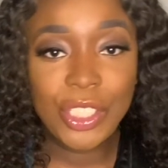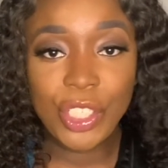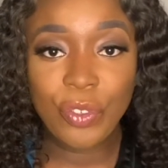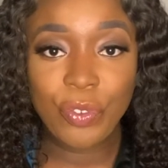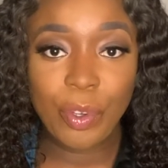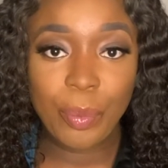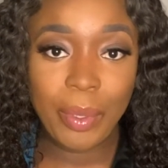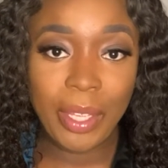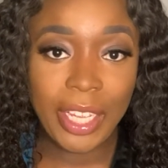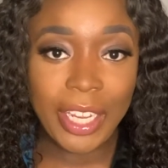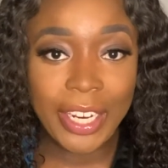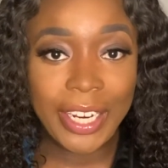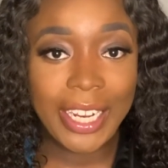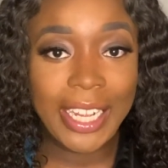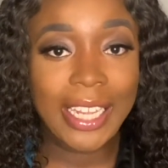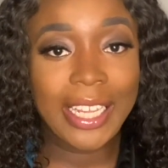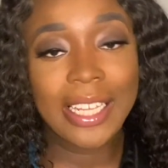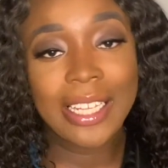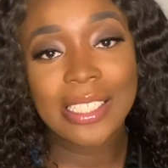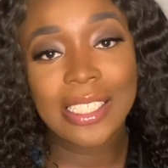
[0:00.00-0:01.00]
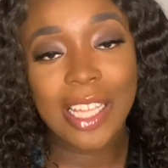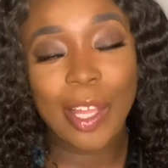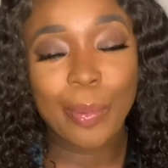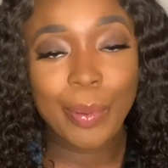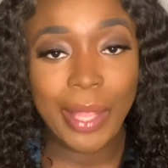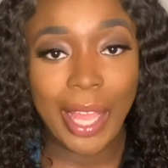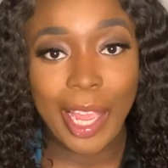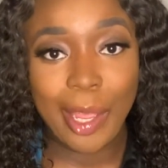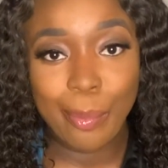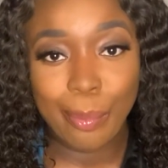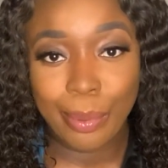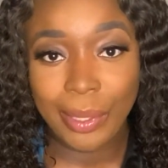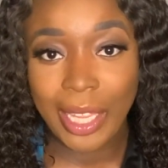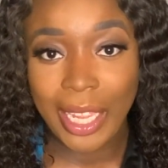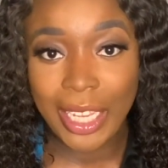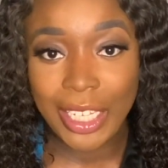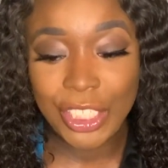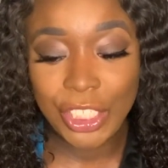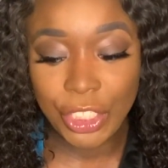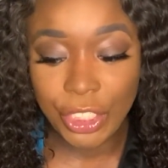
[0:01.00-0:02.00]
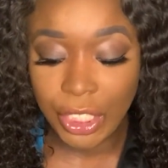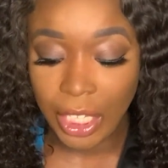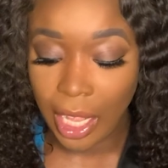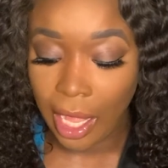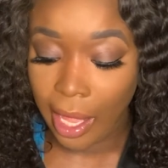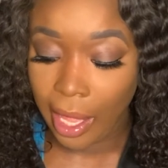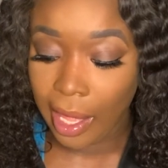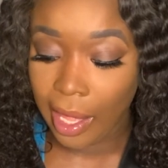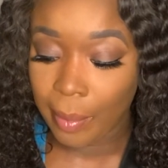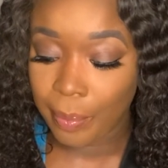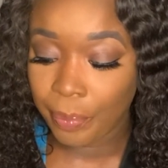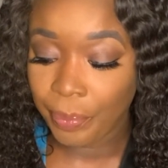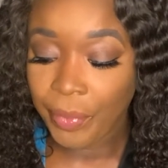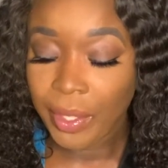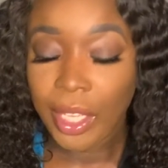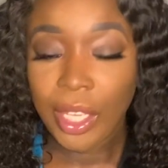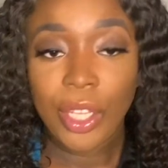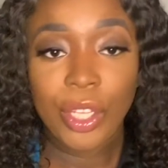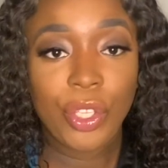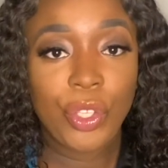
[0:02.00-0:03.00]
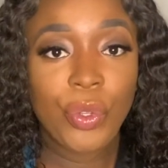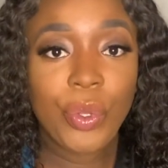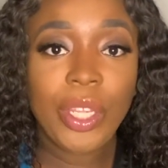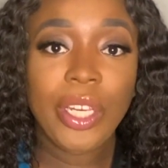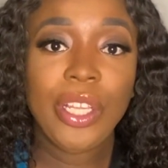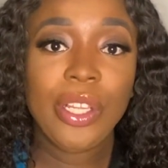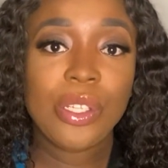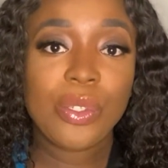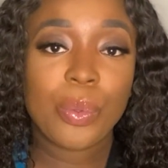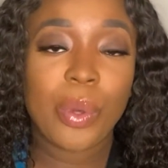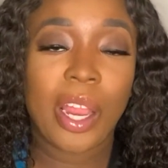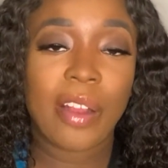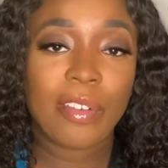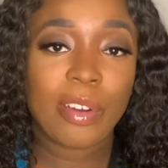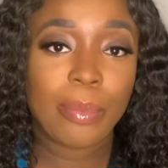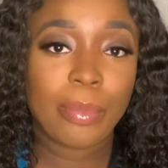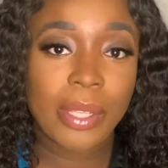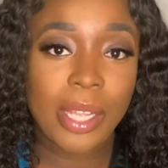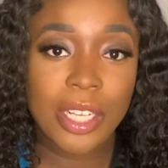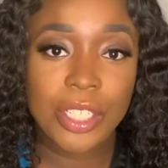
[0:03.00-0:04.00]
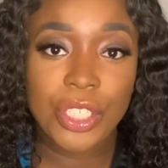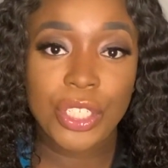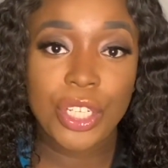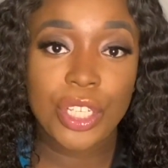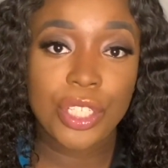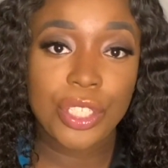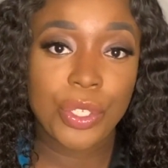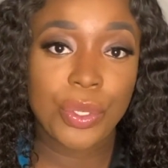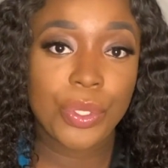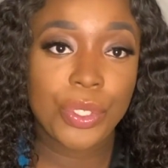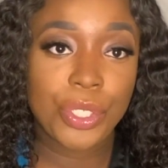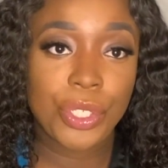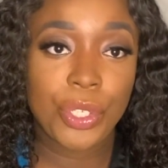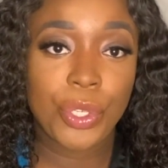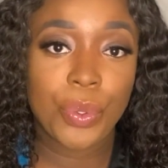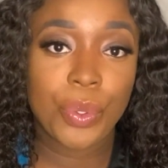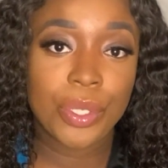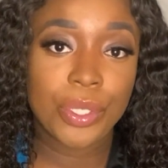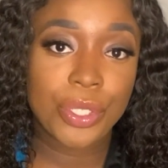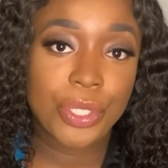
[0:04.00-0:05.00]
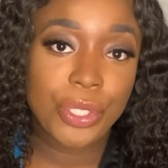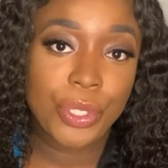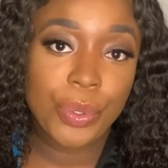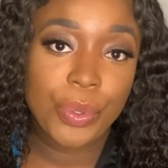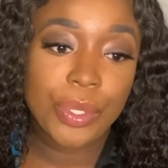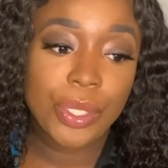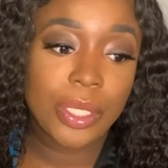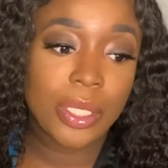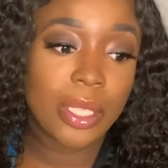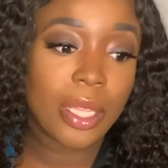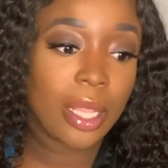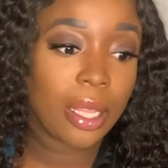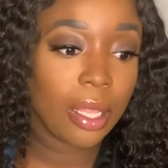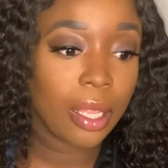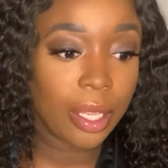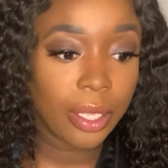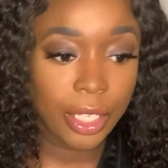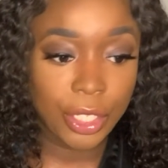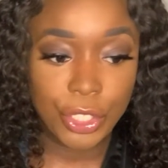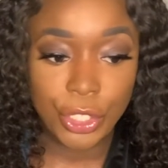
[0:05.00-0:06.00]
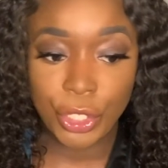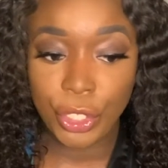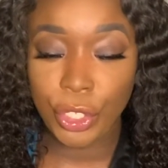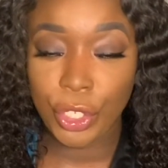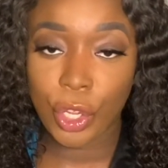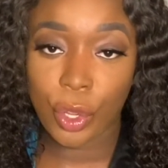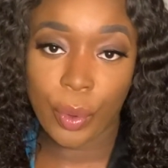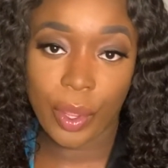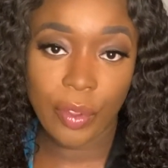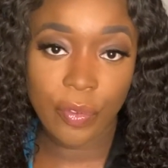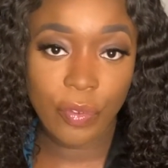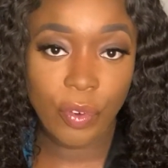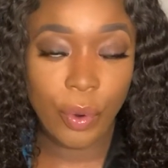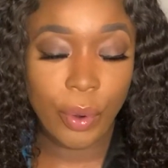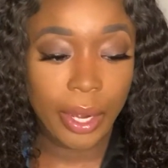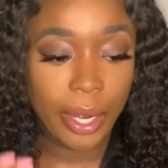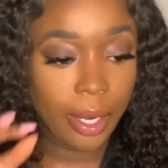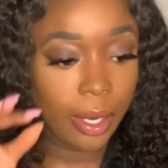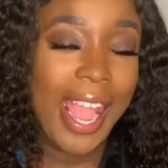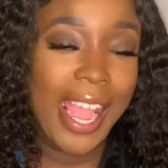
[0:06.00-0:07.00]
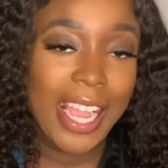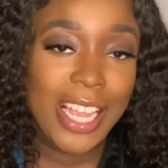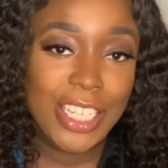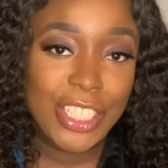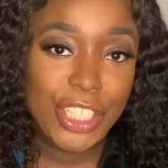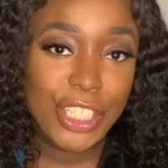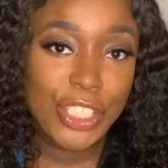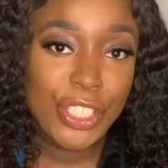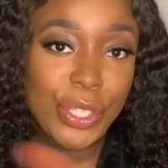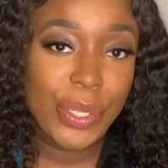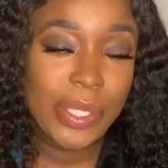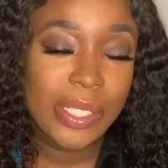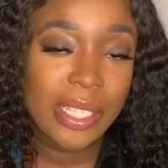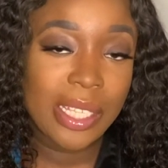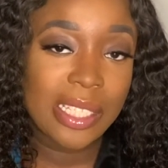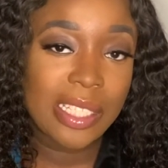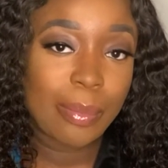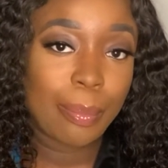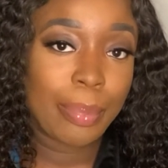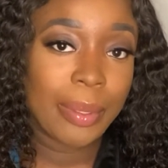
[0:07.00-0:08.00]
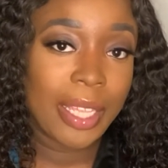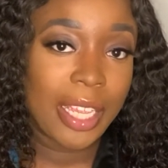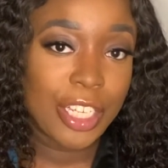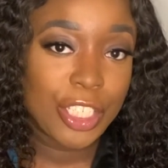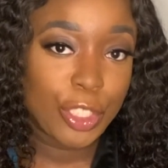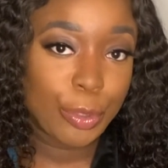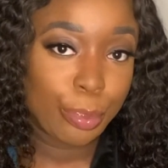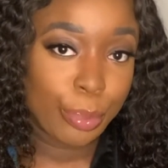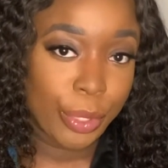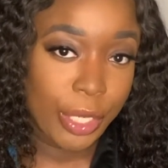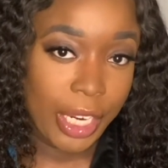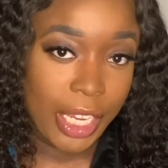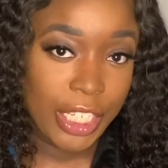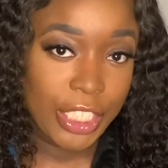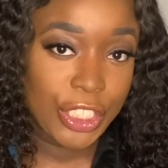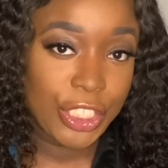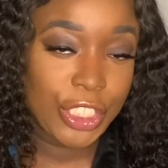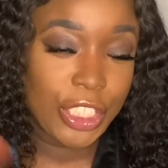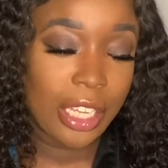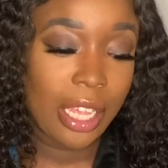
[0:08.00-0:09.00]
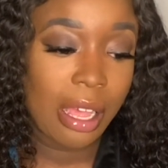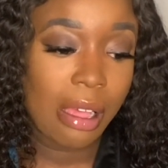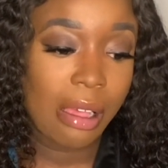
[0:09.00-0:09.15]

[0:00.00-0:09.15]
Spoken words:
do from here is apply blush. You can use whatever blush suits you and suits the look that you're going for. I just use this blush brush,